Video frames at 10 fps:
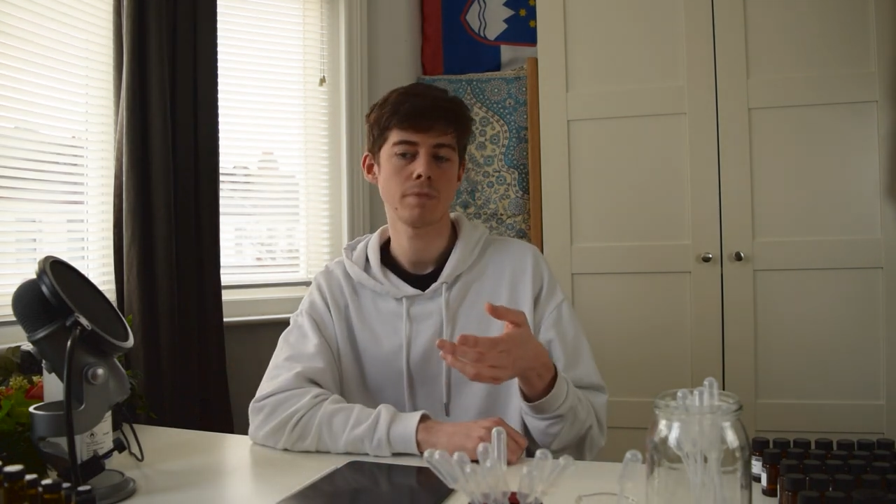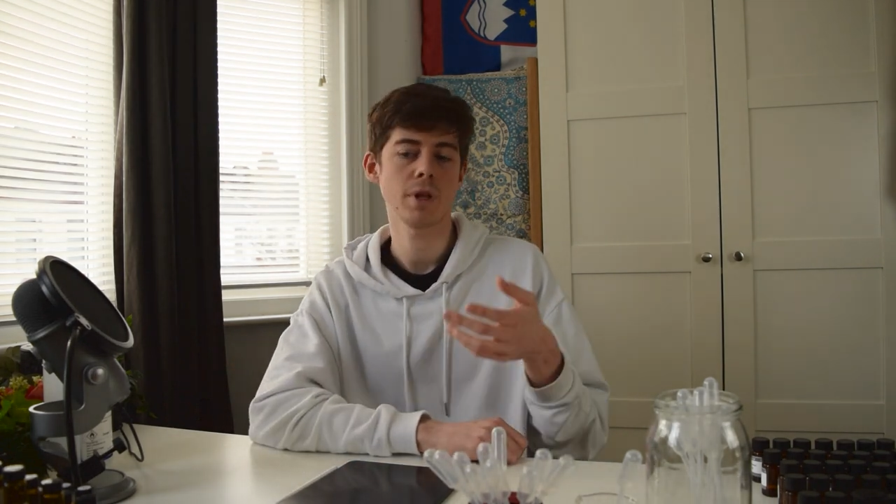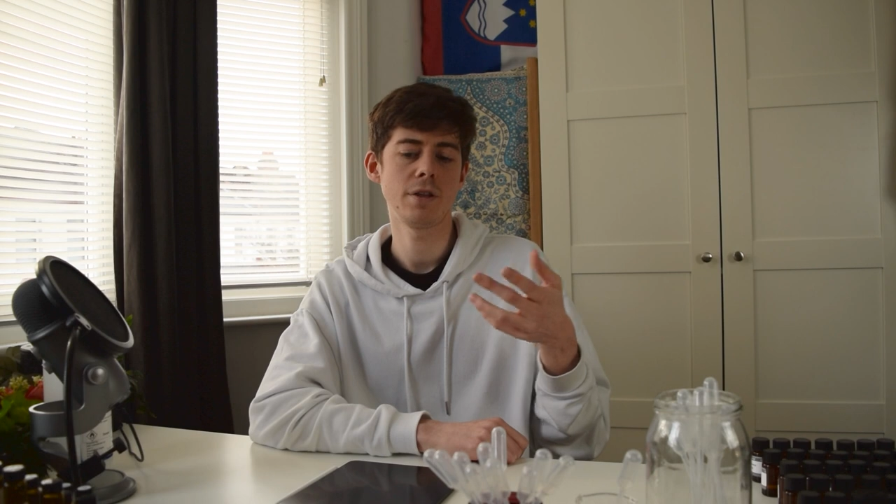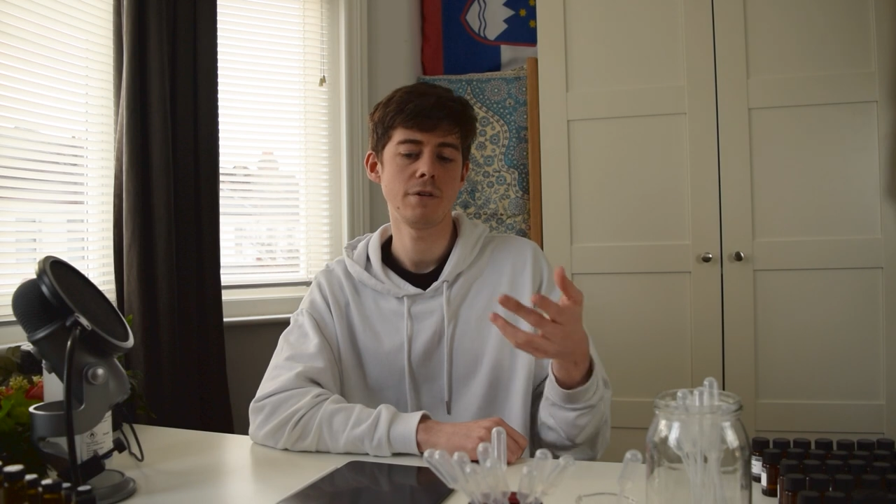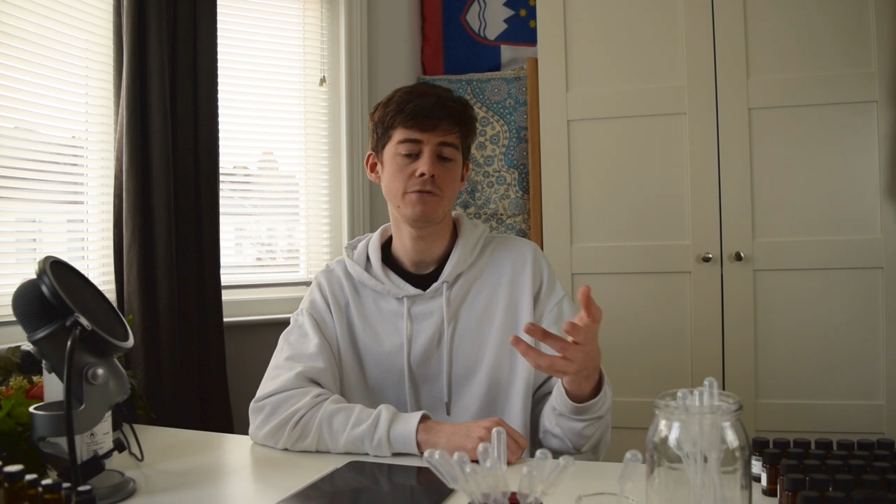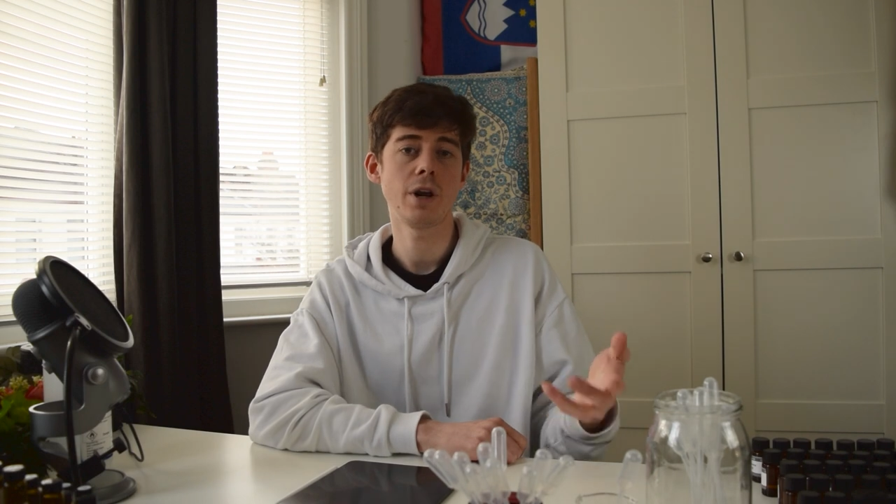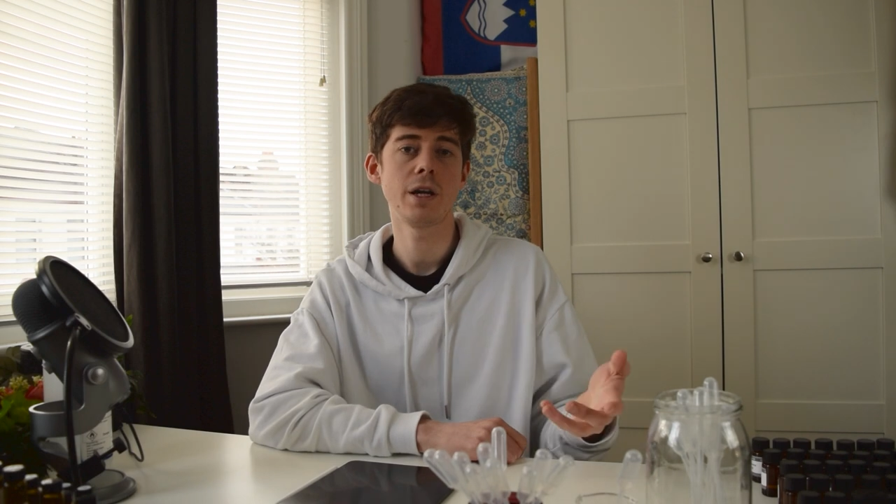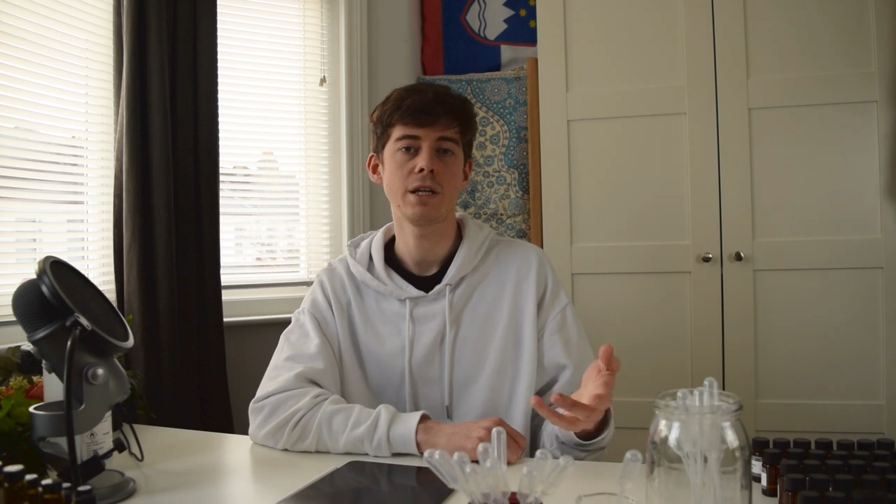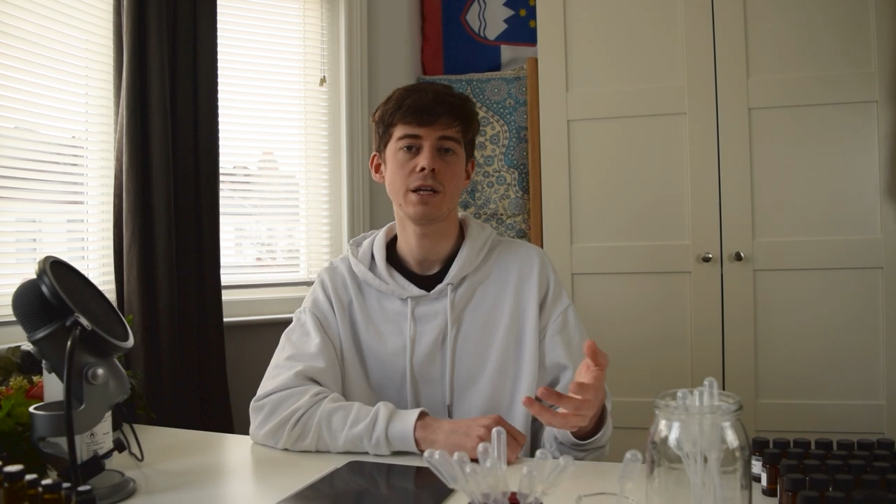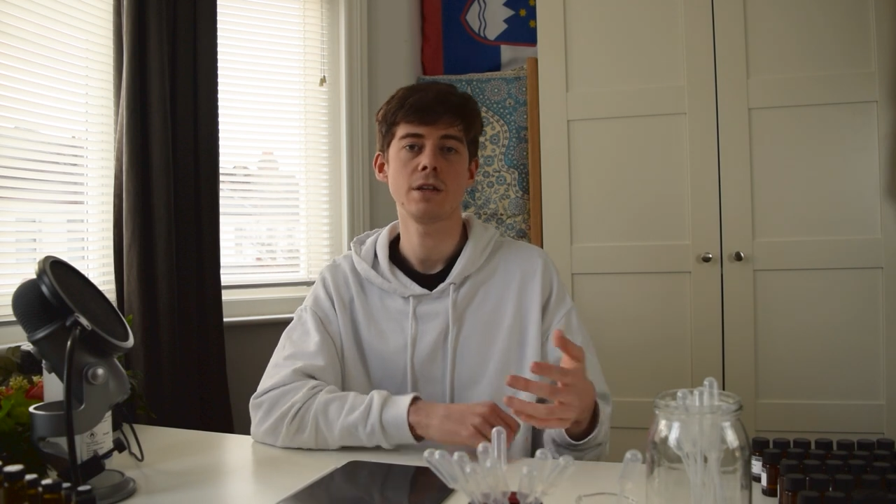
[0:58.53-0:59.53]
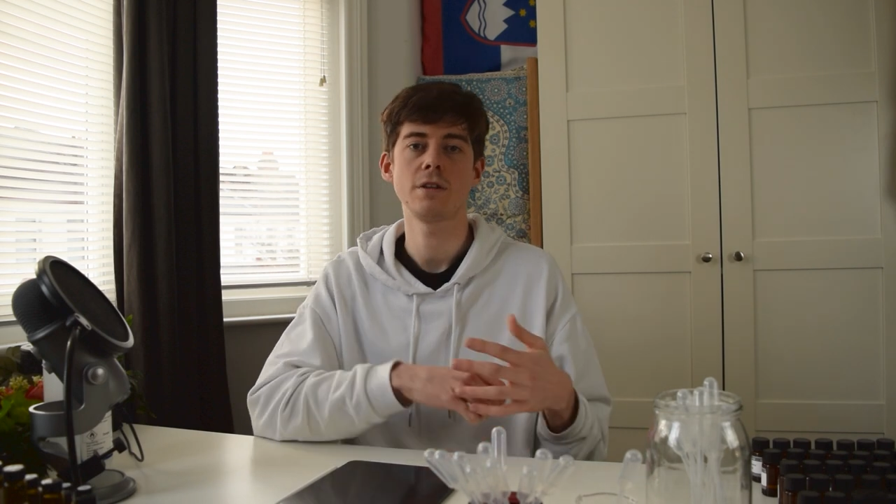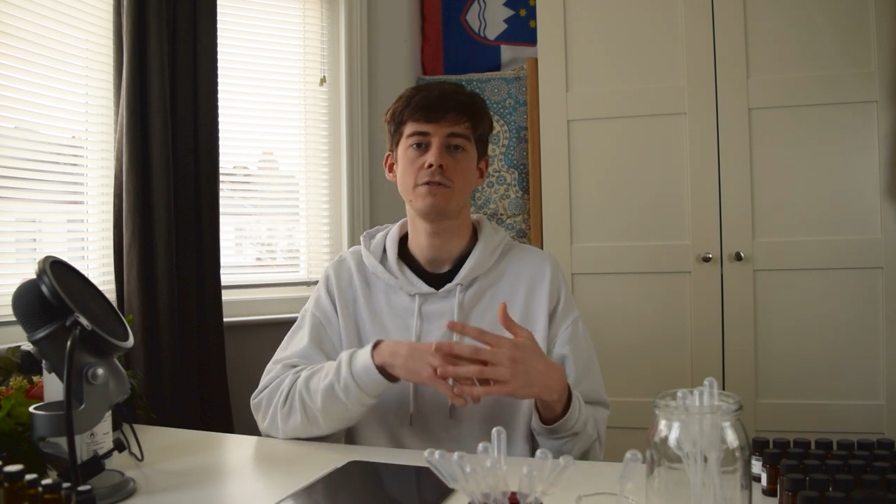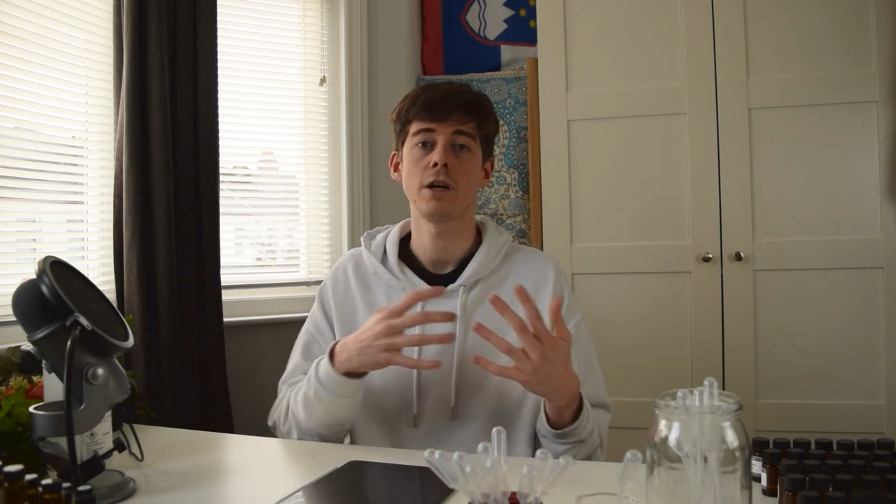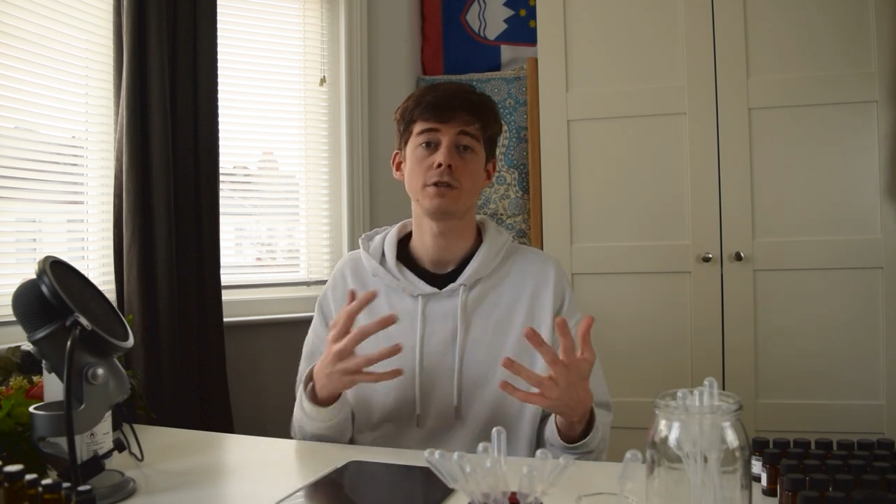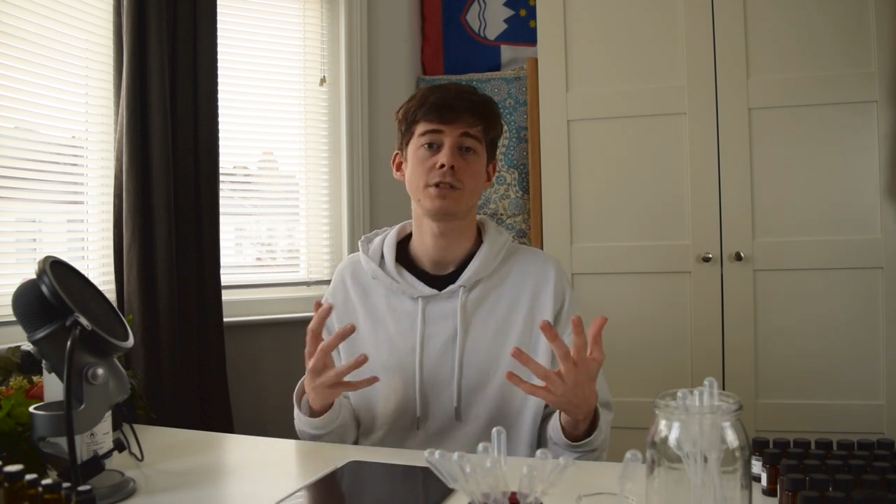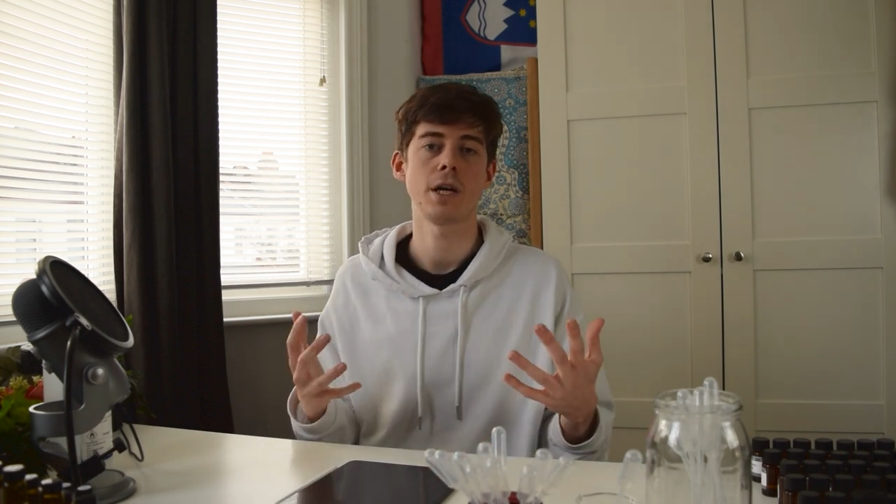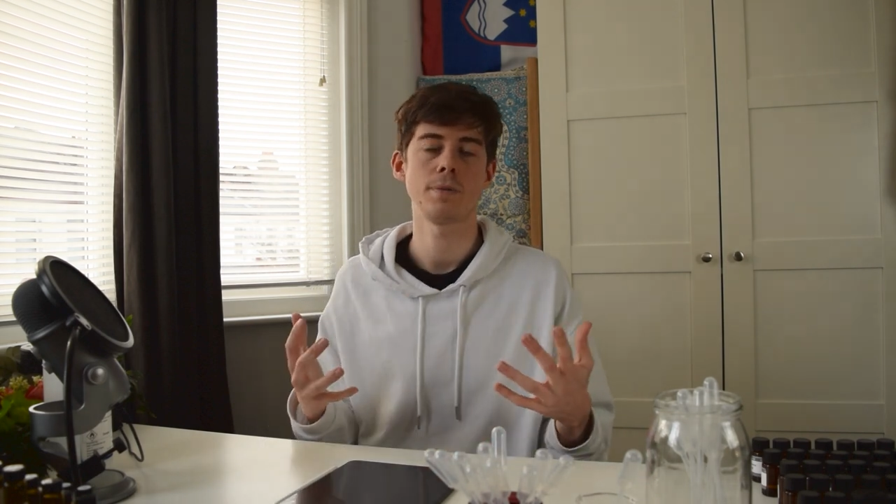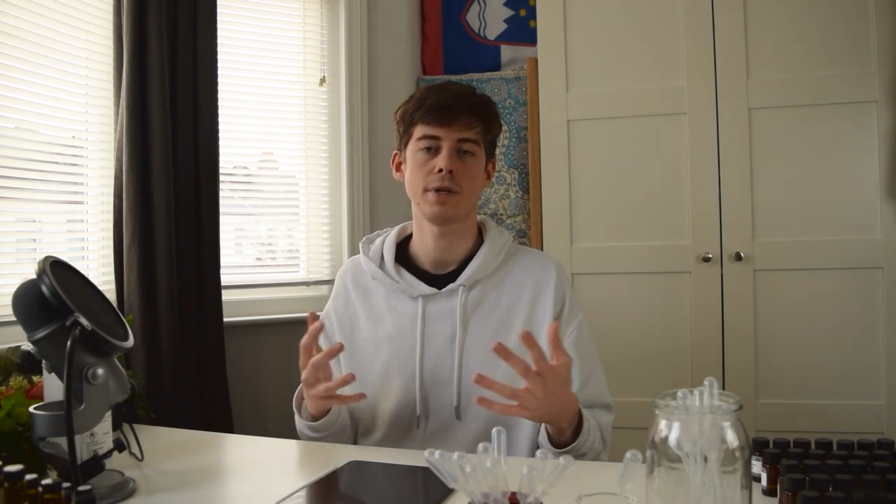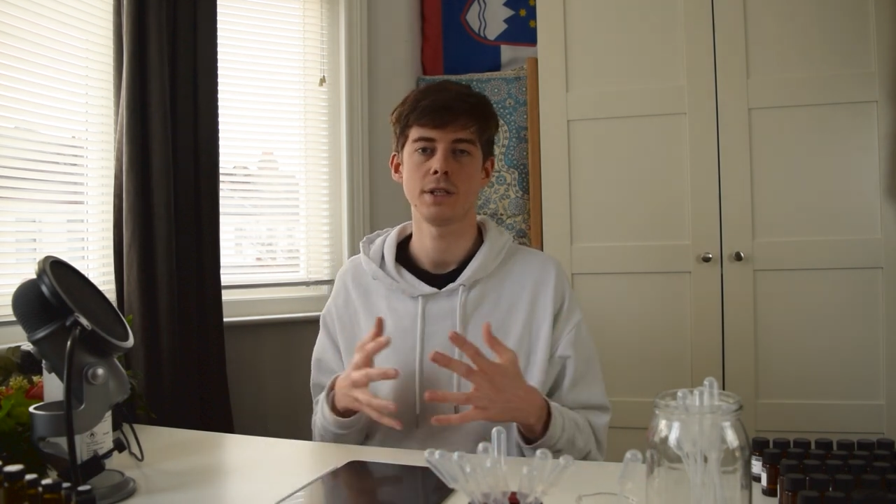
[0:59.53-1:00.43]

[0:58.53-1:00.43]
And then finally, the final step